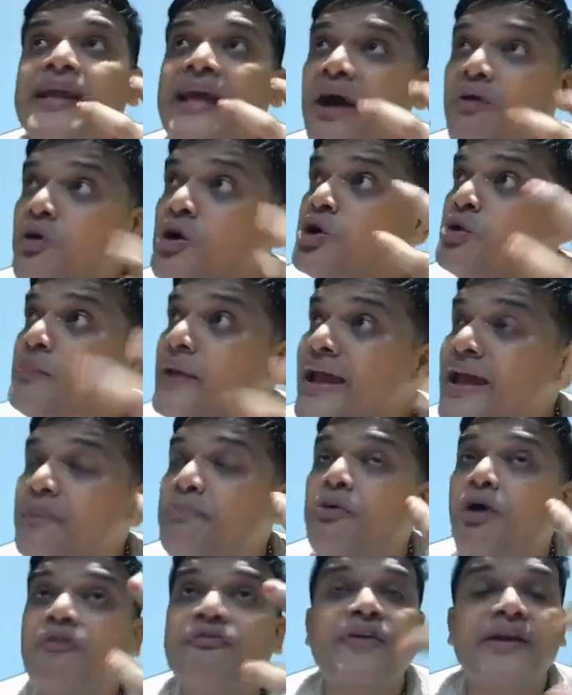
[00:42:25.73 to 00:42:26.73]
I want to make a
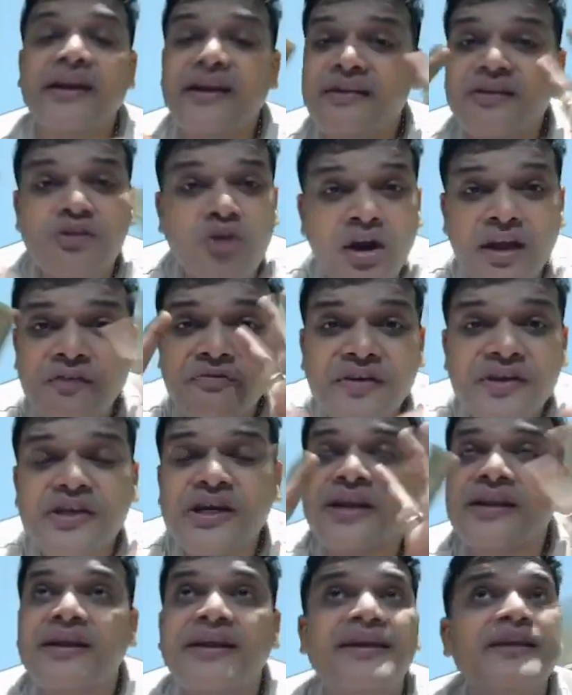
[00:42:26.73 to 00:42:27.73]
profit. It is not a
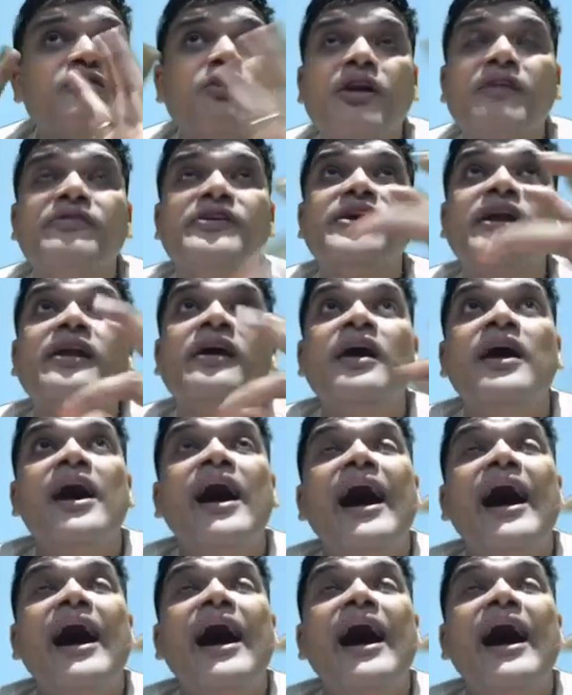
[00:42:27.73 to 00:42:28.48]
vision. It is not a vision.